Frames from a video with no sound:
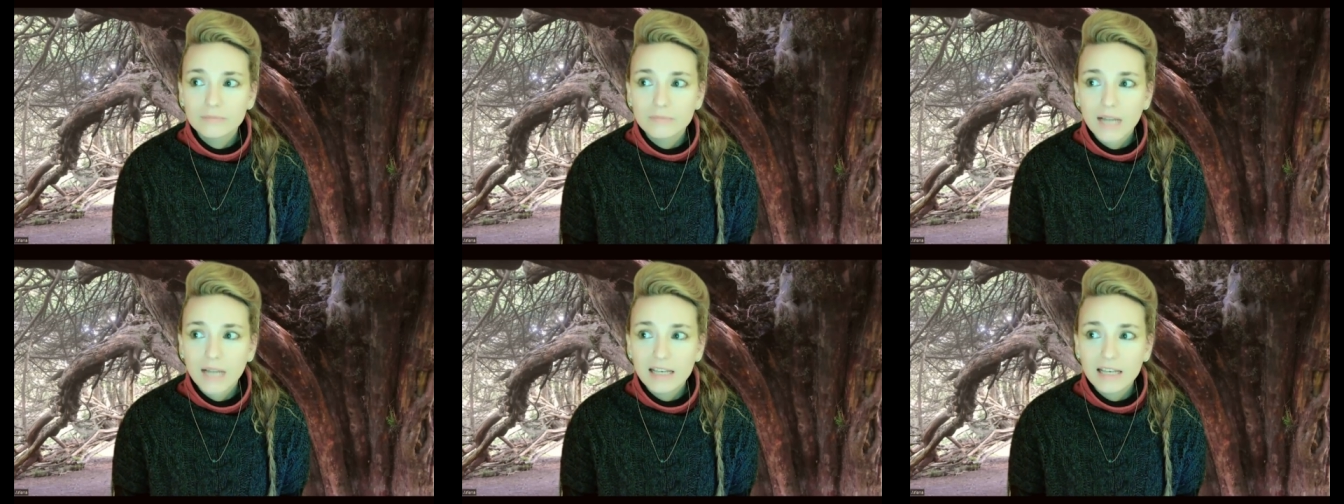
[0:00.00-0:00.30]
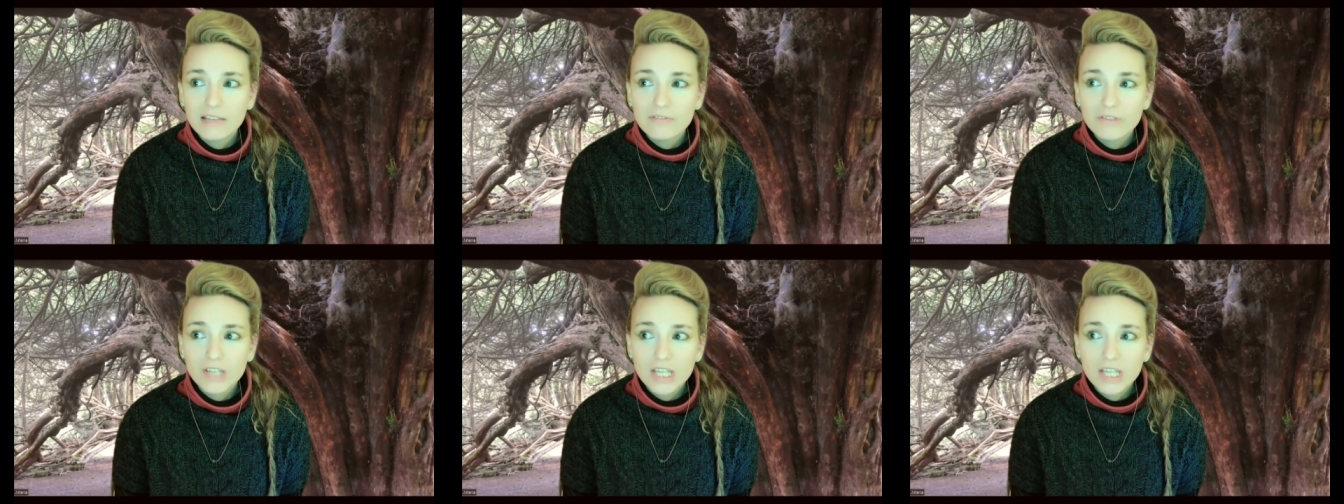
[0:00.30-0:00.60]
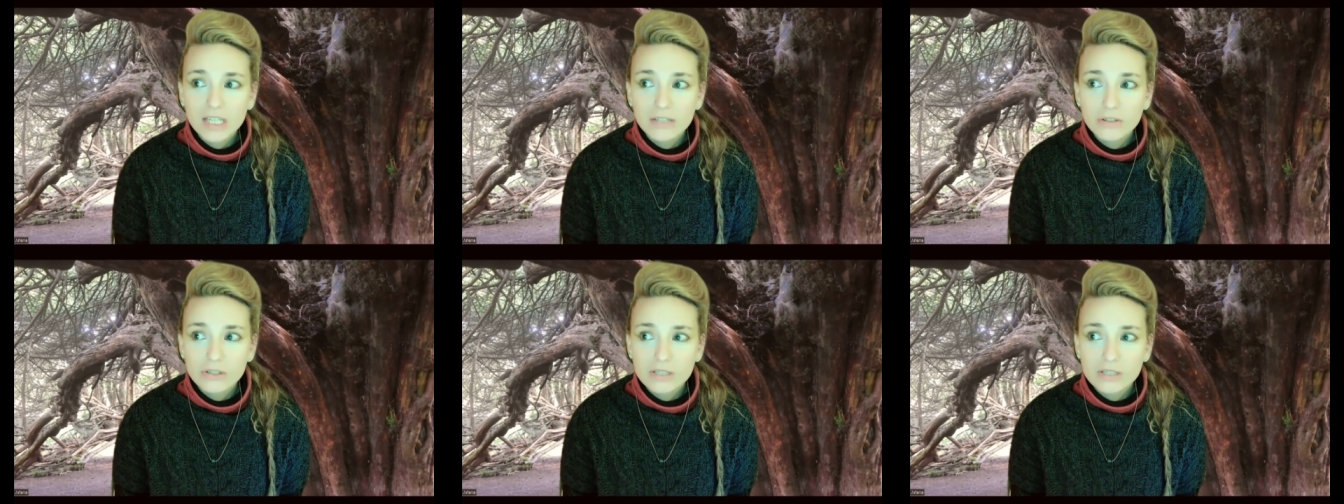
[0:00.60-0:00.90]

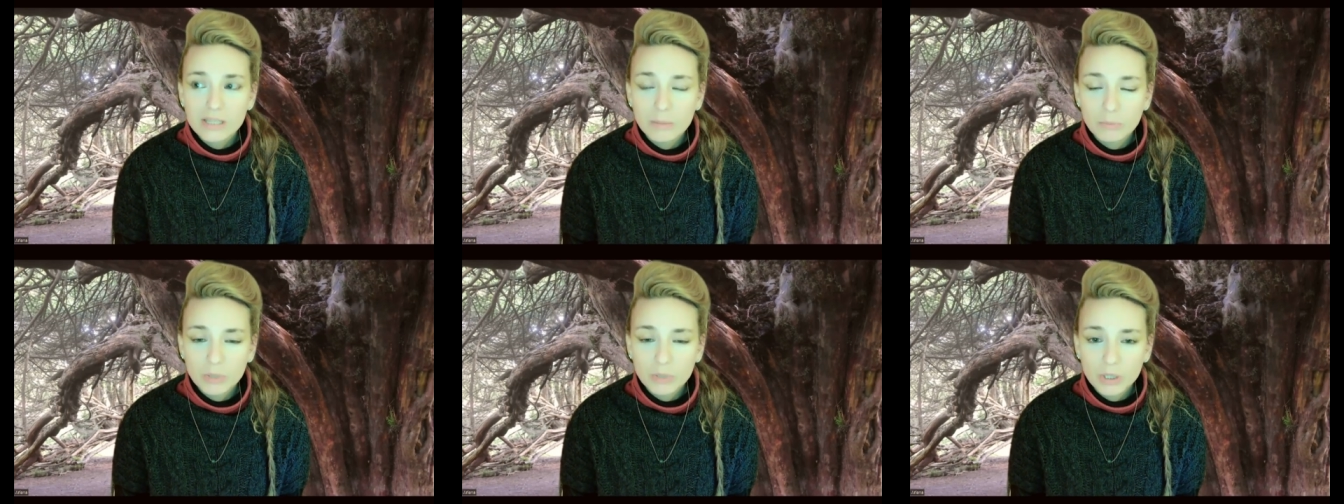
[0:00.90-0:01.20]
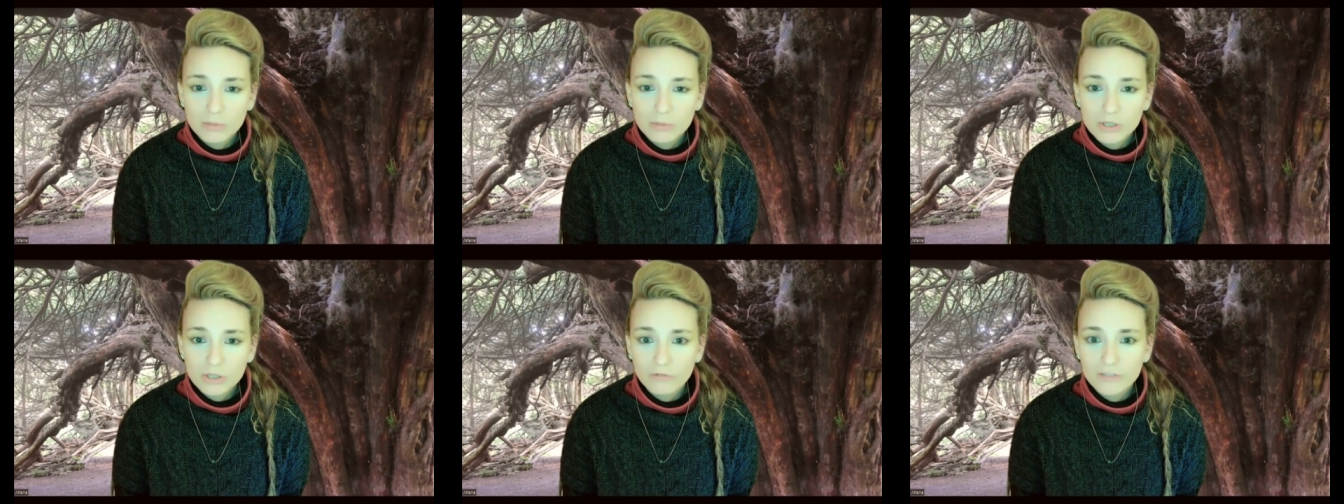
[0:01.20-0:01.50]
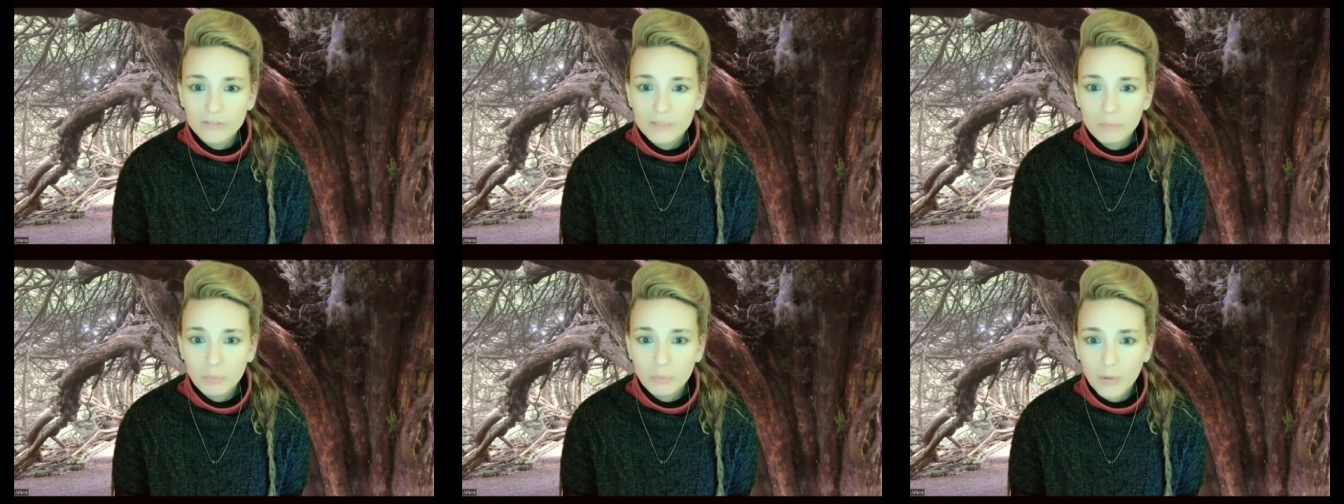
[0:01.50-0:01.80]
alleviate the symptoms
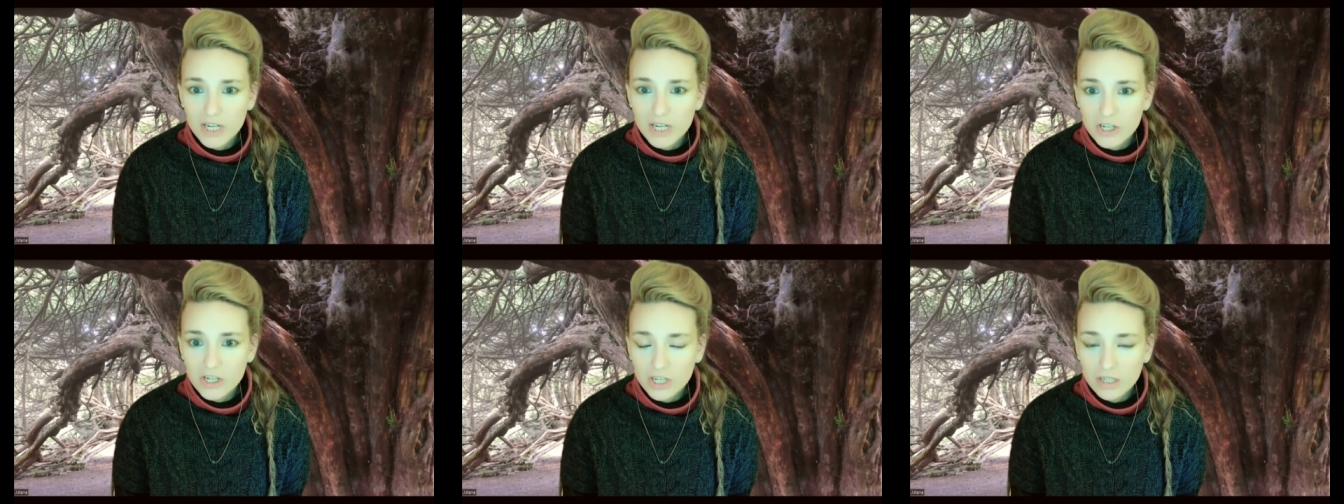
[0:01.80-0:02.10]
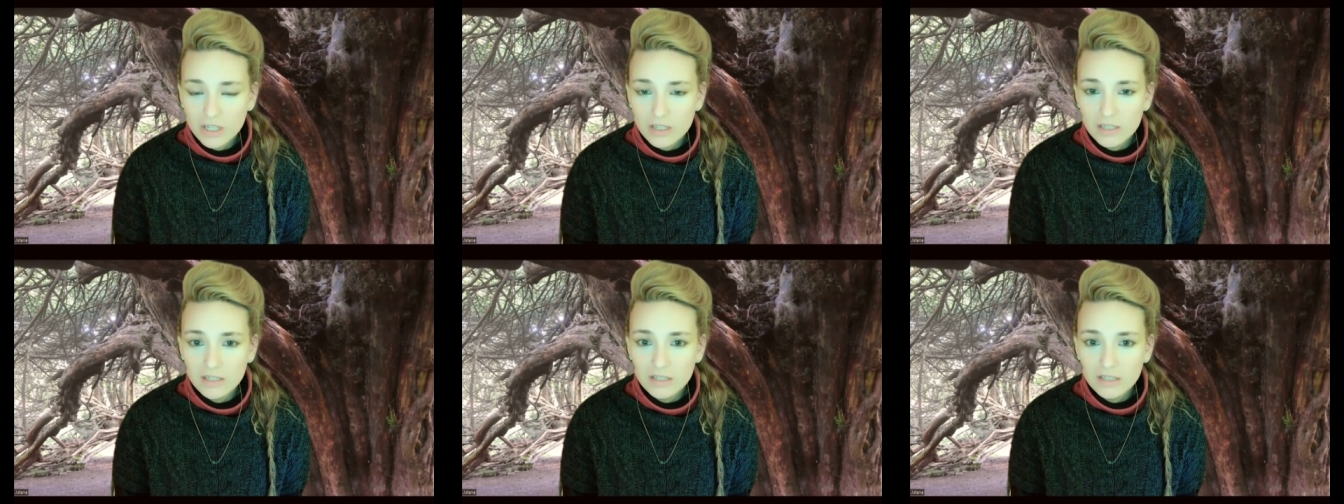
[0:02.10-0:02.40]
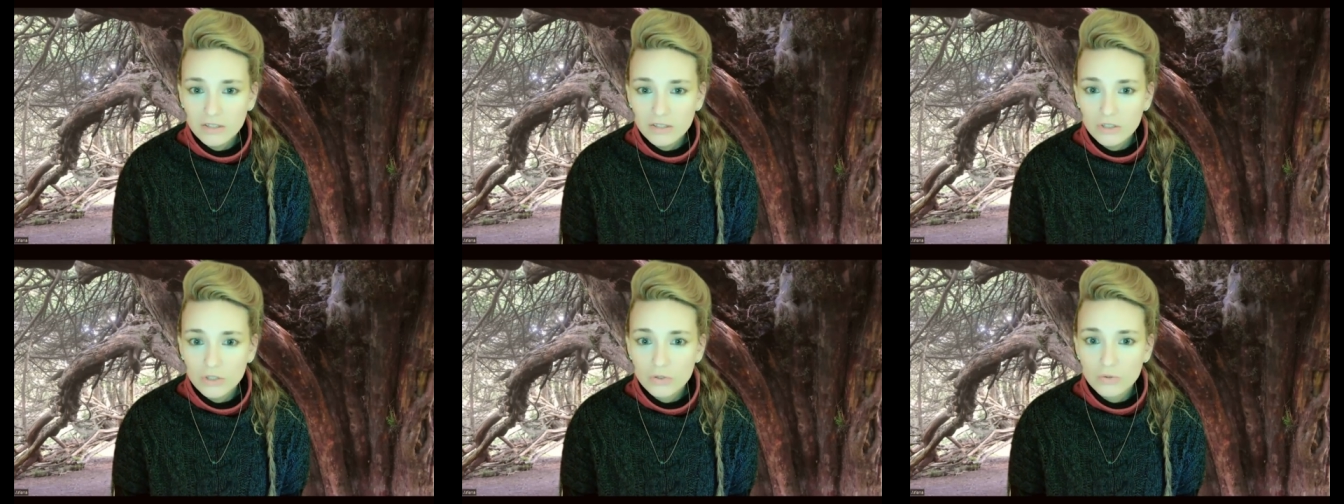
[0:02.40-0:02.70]
of
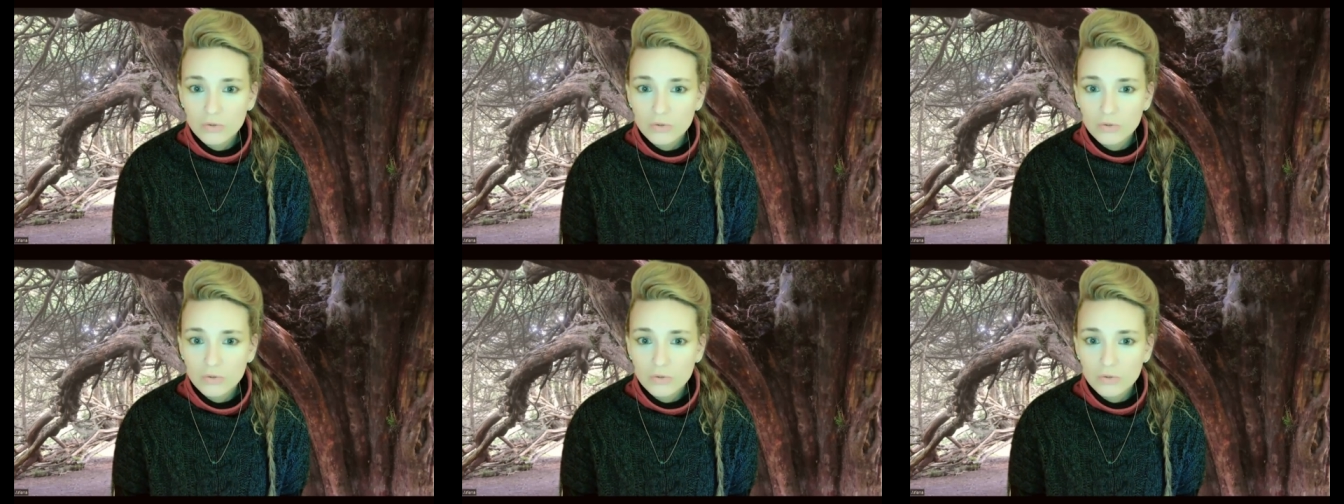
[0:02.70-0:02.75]
depression,